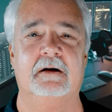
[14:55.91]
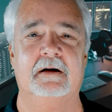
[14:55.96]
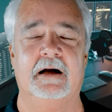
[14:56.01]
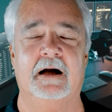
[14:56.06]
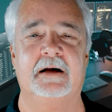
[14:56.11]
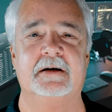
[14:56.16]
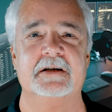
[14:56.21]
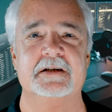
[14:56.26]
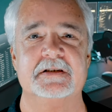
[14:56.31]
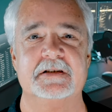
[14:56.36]

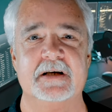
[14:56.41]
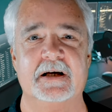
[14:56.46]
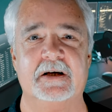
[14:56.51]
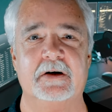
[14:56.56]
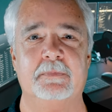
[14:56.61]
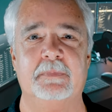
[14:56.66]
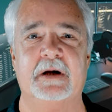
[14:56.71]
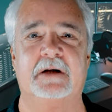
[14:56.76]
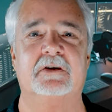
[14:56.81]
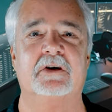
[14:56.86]
and just say you
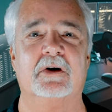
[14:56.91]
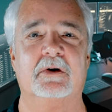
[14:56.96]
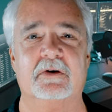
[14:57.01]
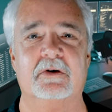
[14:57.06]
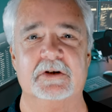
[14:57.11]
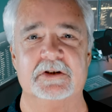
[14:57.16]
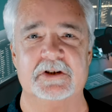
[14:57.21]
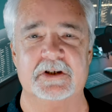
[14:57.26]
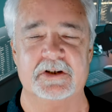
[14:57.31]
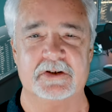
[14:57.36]
picked her
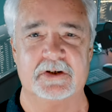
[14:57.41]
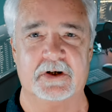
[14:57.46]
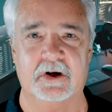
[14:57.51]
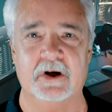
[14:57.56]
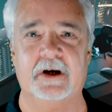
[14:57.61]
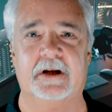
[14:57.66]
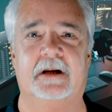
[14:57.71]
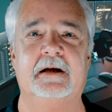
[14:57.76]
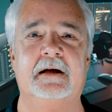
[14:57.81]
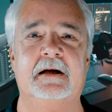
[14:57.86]
because she's
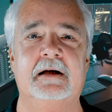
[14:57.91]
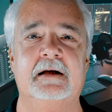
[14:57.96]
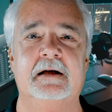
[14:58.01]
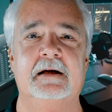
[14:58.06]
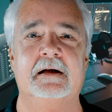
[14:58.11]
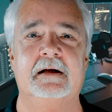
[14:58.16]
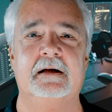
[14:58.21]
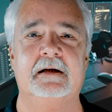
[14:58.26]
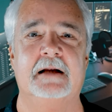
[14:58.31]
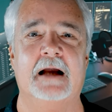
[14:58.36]
good,
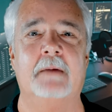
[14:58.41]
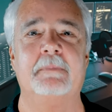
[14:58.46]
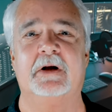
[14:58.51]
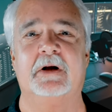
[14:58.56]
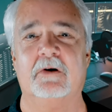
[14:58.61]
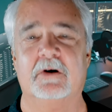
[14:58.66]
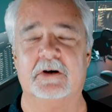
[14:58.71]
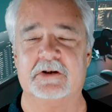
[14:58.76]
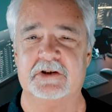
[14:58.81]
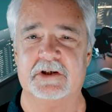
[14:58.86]
not
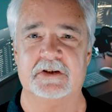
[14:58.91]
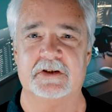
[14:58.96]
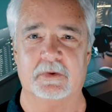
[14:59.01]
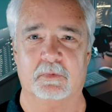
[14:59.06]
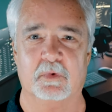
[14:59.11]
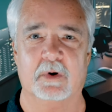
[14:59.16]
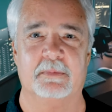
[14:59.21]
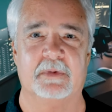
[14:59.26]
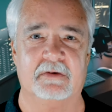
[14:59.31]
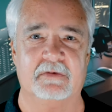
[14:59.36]
because she's a
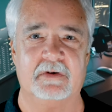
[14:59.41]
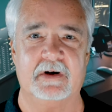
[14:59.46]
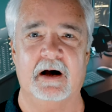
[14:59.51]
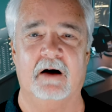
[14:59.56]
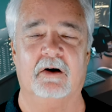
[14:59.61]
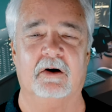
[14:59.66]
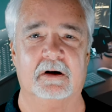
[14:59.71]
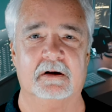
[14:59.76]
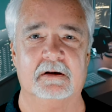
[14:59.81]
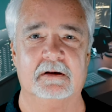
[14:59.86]
woman of
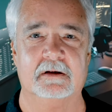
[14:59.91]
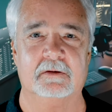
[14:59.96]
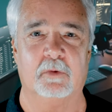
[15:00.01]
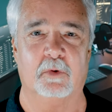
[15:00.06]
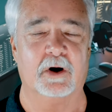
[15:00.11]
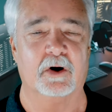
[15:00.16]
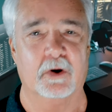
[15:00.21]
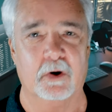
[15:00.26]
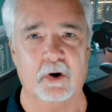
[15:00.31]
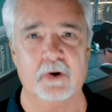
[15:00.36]
color
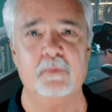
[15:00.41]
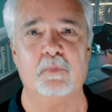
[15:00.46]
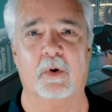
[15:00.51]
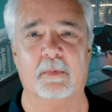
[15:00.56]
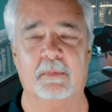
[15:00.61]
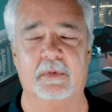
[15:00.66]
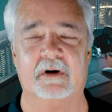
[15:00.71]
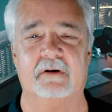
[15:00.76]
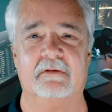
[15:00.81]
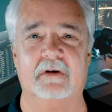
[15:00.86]
or a good
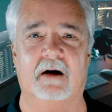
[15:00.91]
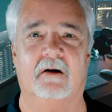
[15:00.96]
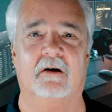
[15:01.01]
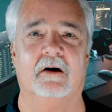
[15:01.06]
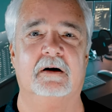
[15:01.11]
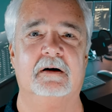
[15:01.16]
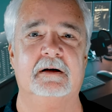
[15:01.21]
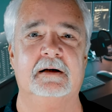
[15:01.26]
woman of color.